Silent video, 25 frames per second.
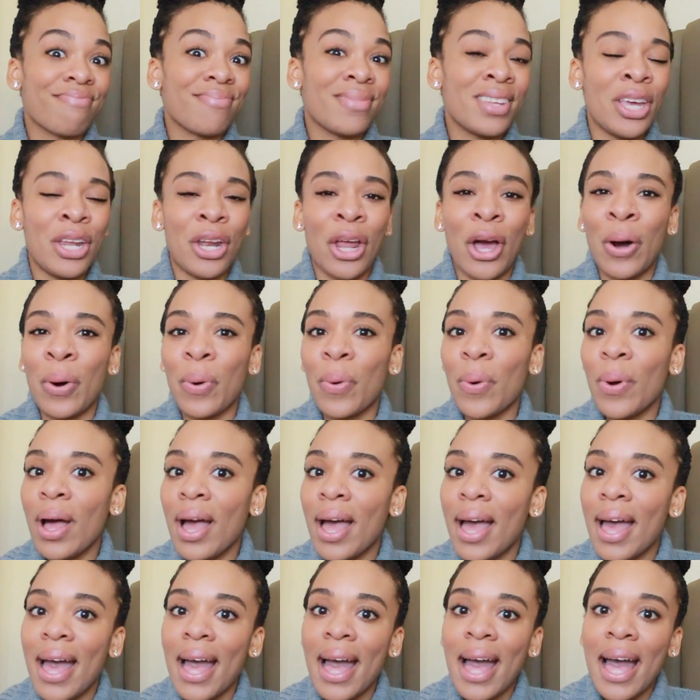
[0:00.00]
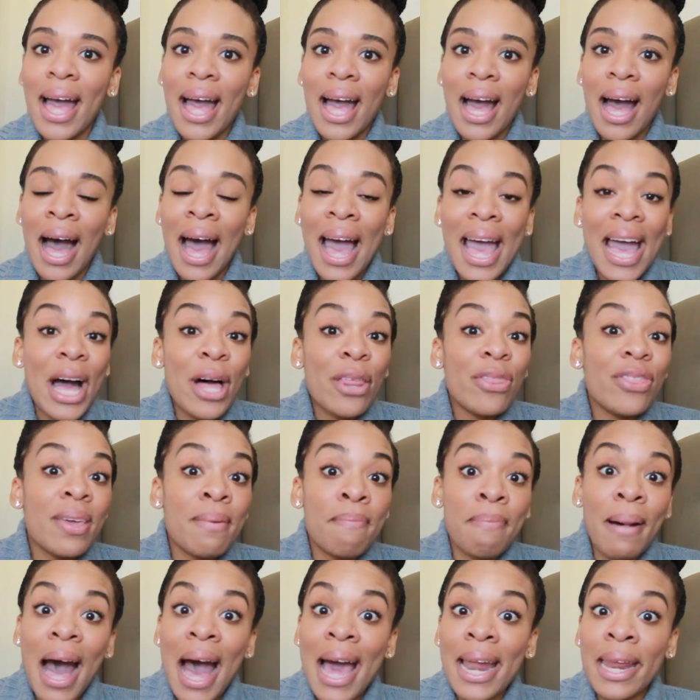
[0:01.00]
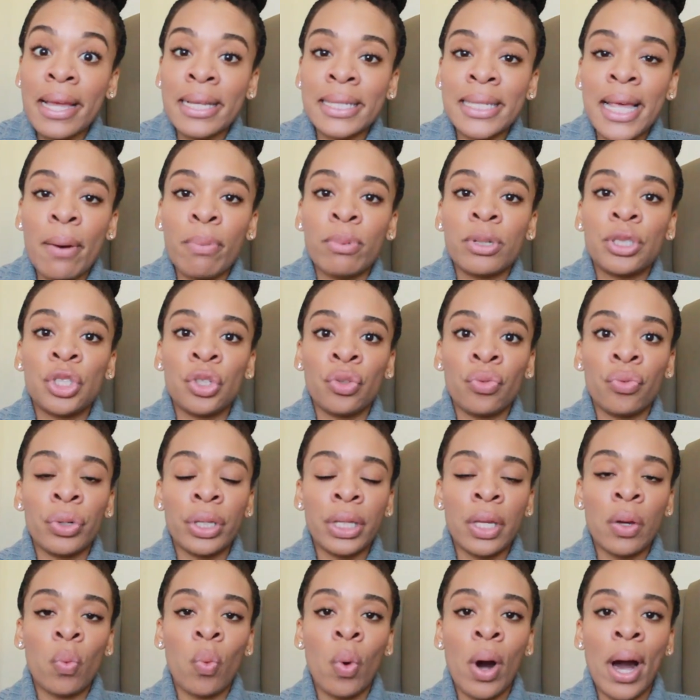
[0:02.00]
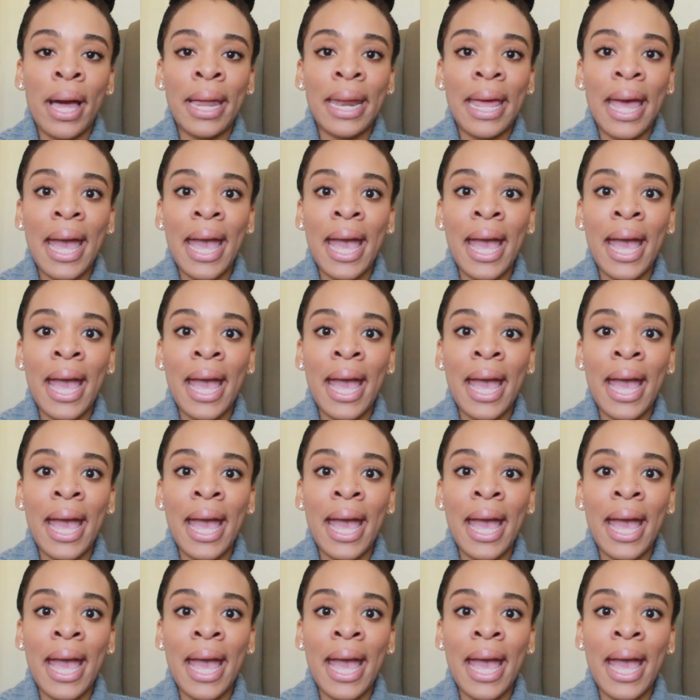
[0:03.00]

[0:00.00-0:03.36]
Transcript: You know, a healthy body, is that what you really want?